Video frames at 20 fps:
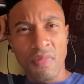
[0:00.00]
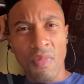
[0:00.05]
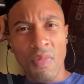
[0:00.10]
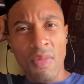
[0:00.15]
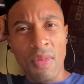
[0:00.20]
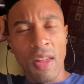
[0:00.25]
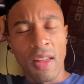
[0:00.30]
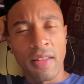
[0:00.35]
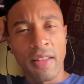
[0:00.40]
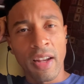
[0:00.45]

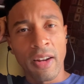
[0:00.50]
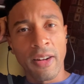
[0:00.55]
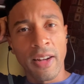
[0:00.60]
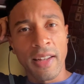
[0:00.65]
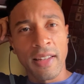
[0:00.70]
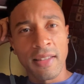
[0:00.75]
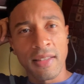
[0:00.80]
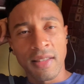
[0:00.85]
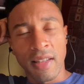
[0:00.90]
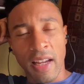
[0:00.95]
there
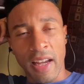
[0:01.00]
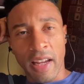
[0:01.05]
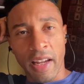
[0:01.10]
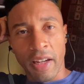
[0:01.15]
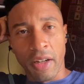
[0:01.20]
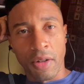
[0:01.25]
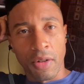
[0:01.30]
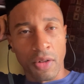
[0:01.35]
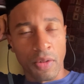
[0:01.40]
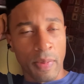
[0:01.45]
is a
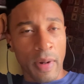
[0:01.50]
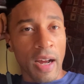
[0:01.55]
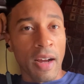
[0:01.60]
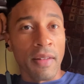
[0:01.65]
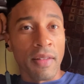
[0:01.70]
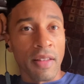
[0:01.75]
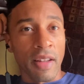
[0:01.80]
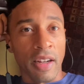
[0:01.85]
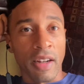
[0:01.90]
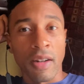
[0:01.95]
group
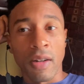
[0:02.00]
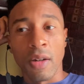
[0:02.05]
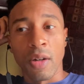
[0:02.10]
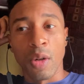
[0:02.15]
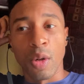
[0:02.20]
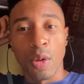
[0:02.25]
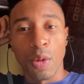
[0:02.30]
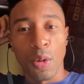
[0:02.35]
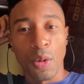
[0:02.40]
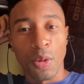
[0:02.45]
out there
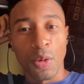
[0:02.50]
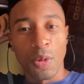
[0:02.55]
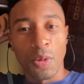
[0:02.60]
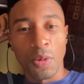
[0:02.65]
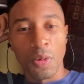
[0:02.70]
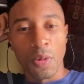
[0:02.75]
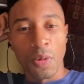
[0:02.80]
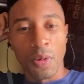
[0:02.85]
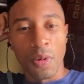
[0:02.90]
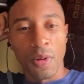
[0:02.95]

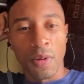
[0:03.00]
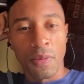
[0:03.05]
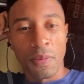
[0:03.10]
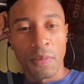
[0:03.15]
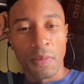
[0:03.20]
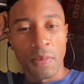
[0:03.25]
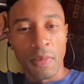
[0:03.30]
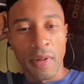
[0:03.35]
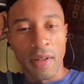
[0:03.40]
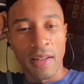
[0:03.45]
who
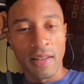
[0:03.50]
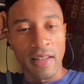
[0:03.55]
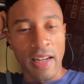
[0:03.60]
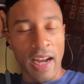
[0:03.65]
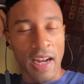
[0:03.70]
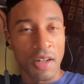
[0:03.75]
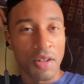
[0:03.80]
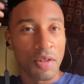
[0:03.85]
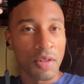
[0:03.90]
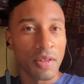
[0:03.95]
is
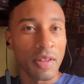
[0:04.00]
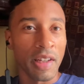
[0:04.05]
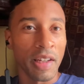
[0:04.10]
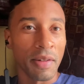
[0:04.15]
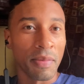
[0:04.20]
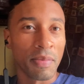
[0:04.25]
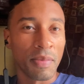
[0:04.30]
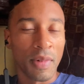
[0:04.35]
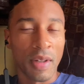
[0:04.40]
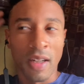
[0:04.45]

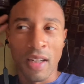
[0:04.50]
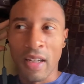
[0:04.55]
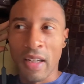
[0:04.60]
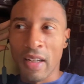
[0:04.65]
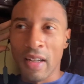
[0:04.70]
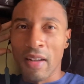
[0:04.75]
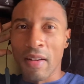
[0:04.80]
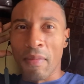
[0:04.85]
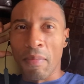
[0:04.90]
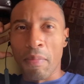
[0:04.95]
actually
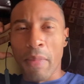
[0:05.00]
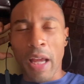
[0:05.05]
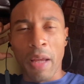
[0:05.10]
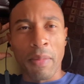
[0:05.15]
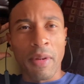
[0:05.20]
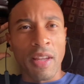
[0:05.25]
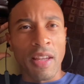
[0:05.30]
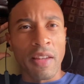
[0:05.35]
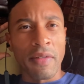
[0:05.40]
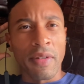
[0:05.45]

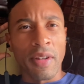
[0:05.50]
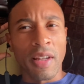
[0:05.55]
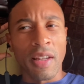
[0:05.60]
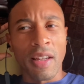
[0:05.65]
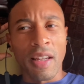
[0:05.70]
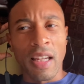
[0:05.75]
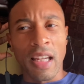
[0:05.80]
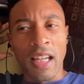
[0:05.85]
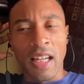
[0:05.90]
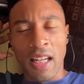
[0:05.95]
maybe
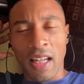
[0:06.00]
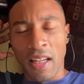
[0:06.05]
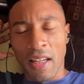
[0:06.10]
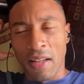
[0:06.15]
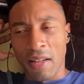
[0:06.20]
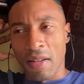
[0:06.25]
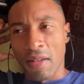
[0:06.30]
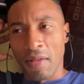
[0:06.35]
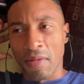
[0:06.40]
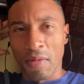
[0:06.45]
even
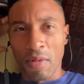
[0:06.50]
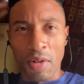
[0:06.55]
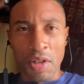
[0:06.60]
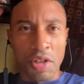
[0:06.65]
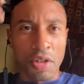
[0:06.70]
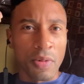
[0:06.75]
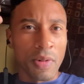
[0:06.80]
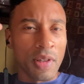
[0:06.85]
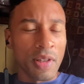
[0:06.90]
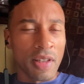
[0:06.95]
eating
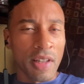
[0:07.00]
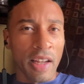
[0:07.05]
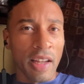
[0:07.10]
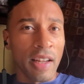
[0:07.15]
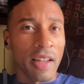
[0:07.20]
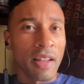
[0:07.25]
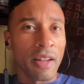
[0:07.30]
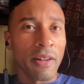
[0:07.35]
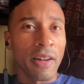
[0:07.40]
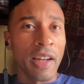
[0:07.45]
what you would
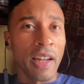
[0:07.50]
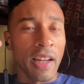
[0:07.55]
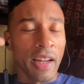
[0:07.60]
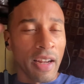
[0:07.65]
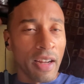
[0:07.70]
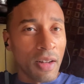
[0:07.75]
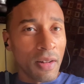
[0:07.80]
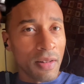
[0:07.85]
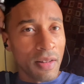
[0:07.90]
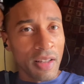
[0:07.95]
say they're eating
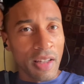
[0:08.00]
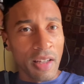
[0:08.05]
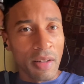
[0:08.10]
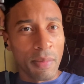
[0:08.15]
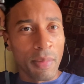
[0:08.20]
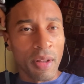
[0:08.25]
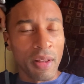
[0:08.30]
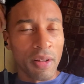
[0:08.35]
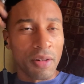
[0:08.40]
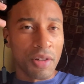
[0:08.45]
healthy,
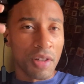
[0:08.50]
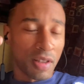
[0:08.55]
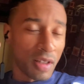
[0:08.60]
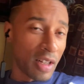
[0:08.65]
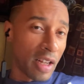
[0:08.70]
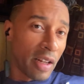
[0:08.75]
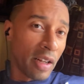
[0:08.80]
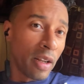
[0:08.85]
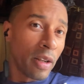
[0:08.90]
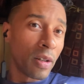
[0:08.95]
but they're just
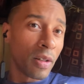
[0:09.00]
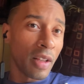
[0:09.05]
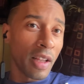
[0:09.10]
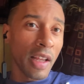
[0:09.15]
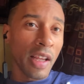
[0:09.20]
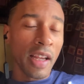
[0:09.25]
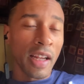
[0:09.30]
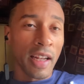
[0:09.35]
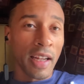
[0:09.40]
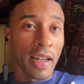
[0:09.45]
not nearly eating